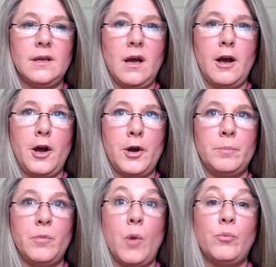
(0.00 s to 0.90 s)

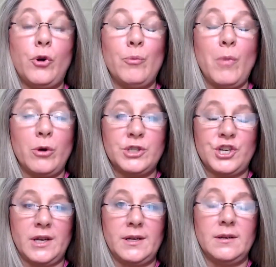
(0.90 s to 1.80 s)
um,
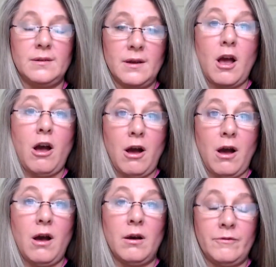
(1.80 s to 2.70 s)
promotion
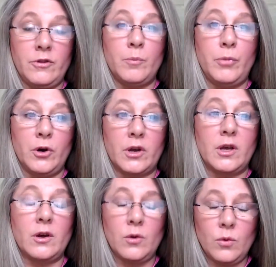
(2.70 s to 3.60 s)
of the
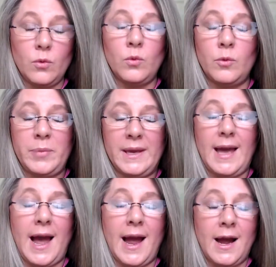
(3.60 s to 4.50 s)
book will
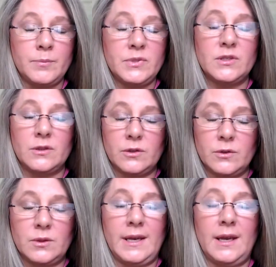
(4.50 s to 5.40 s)
be
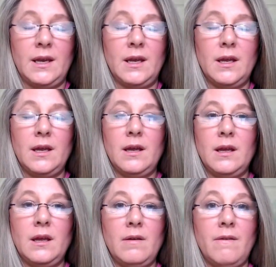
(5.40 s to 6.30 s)
absolutely
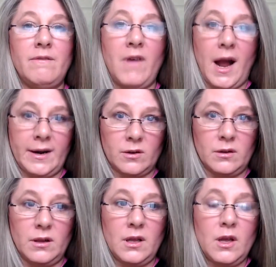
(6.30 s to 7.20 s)

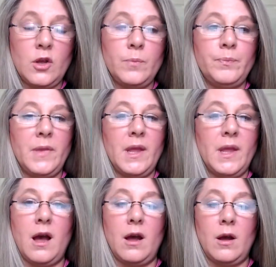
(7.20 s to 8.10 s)
vital
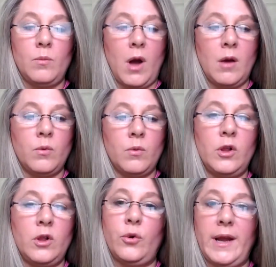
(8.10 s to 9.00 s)
um, uh,
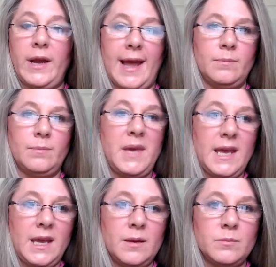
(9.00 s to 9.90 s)
we'll create
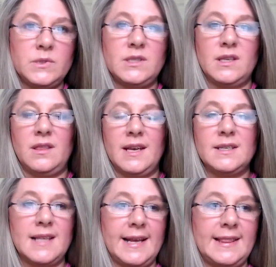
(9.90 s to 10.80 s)
memes and
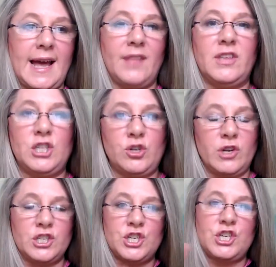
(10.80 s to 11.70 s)
things like that that you
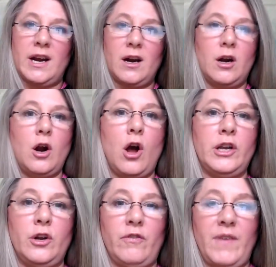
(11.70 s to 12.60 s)
can share
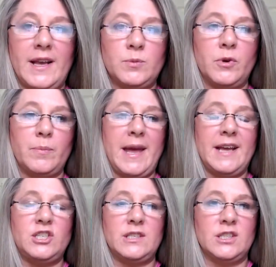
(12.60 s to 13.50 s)
on your Facebook
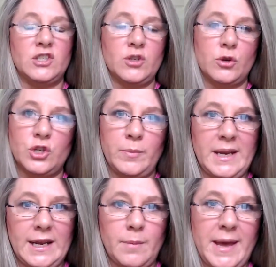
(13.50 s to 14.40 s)
pages and social
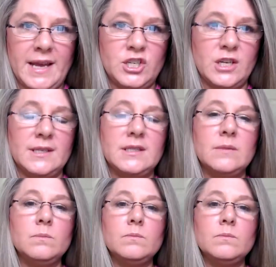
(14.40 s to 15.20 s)
media pages.